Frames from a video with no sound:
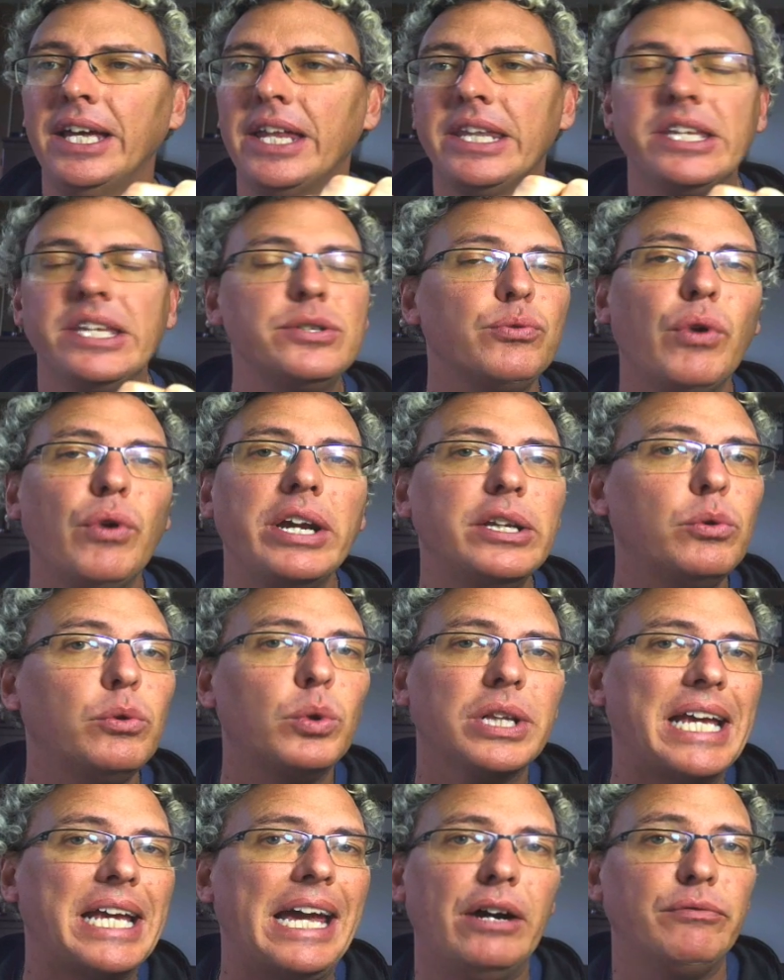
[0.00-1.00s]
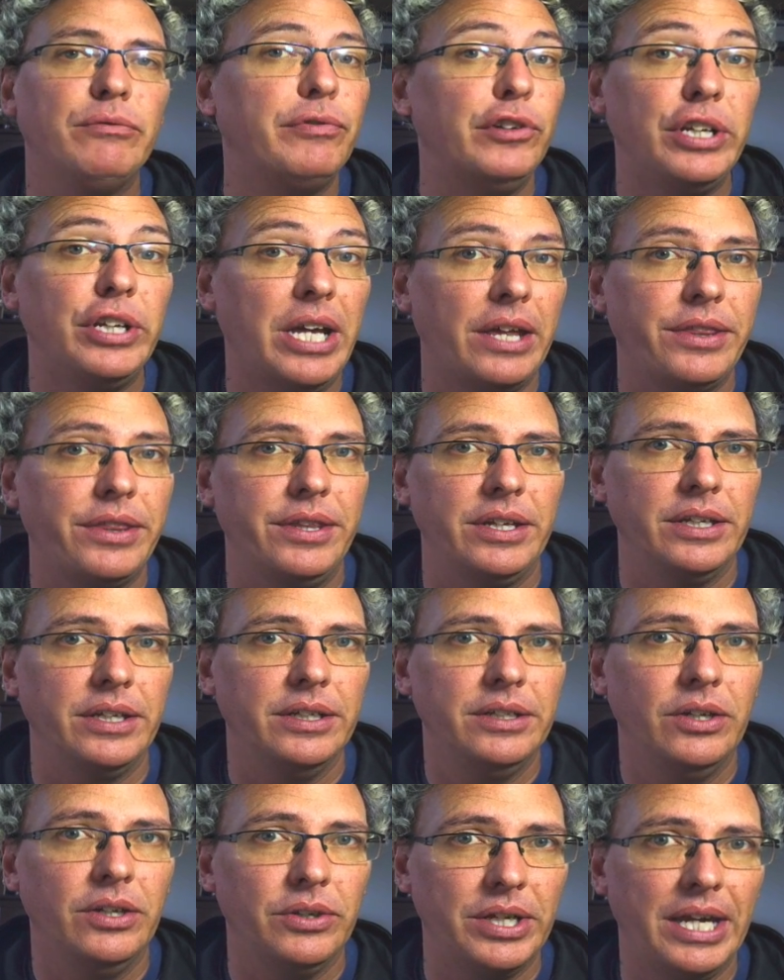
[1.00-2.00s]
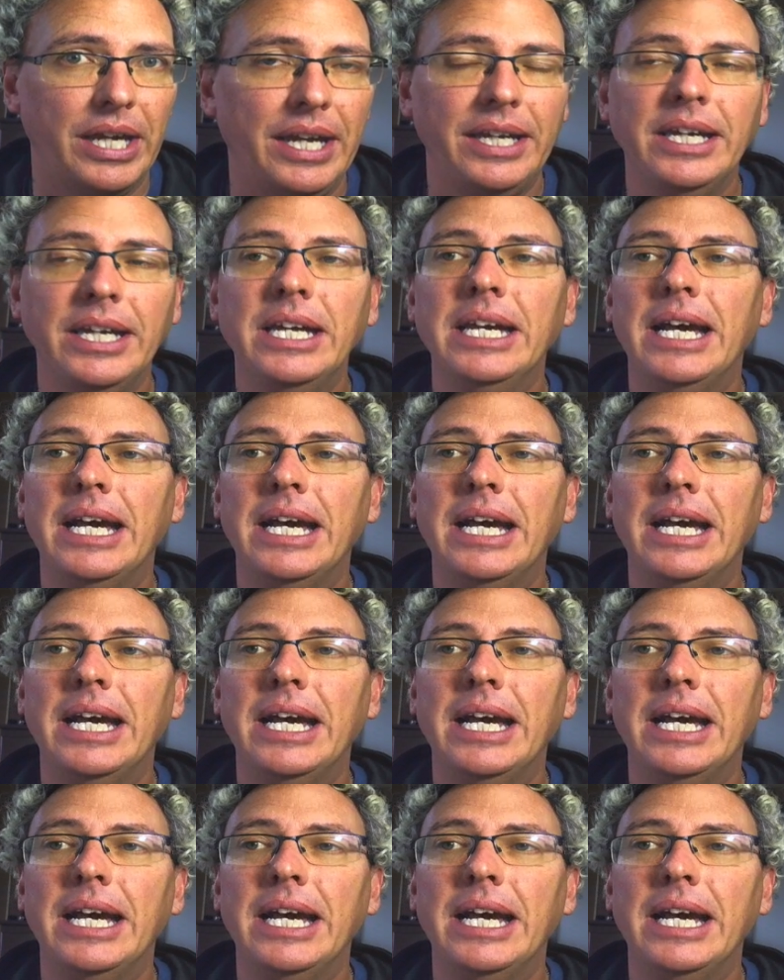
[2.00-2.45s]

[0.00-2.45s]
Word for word: This rating will count for nothing, okay?